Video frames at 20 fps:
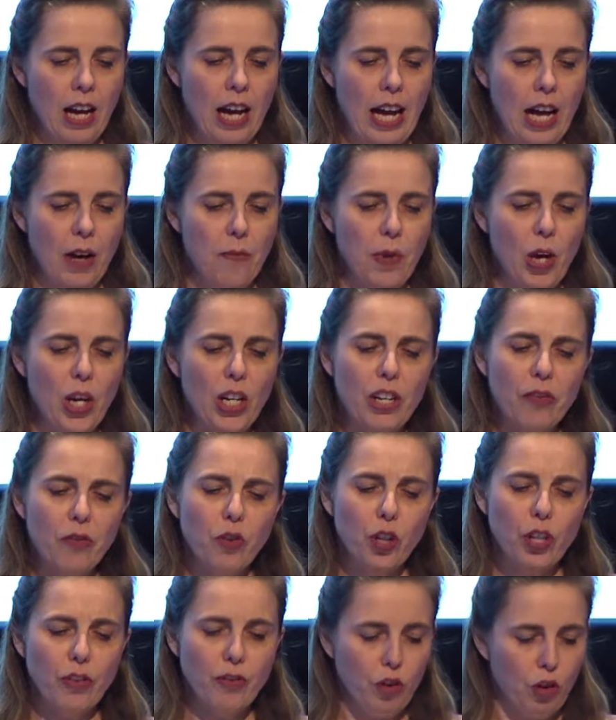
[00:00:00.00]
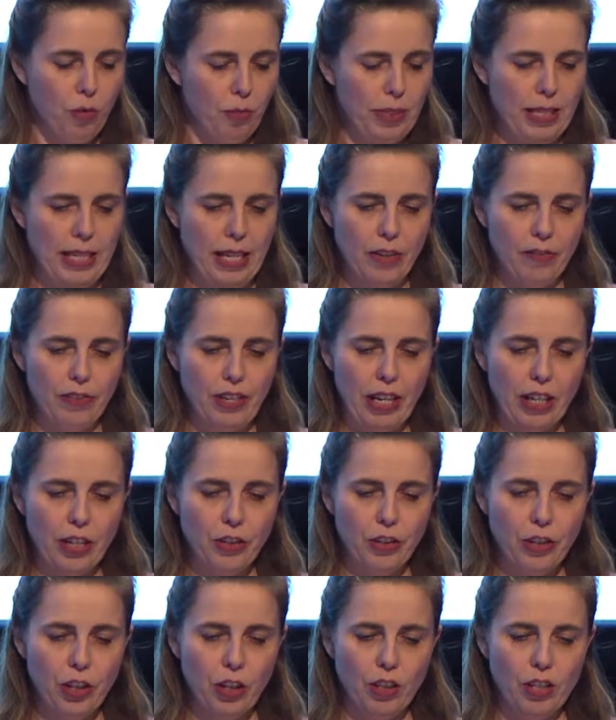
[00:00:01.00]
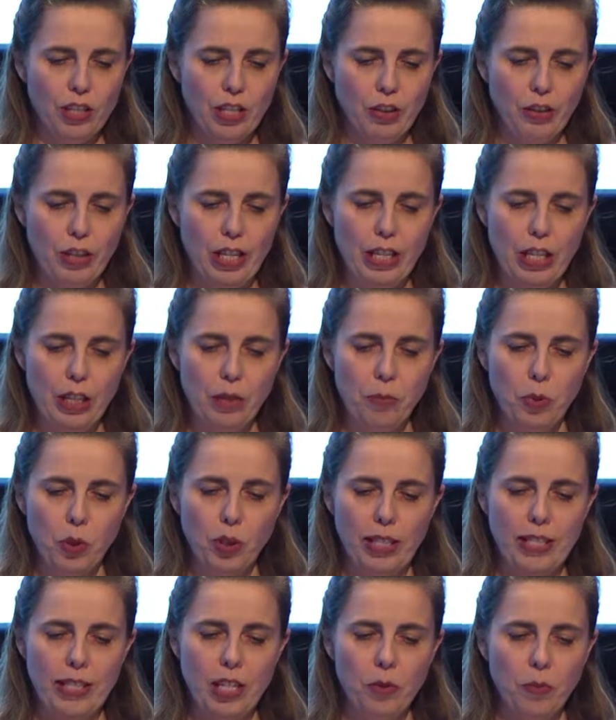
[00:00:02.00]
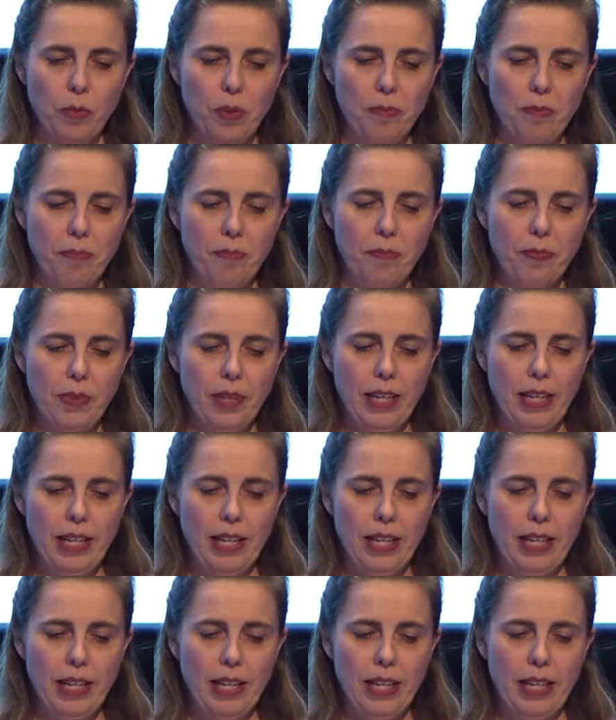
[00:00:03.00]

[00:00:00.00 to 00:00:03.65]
Only 44% of younger adults agreed that the booklets helped them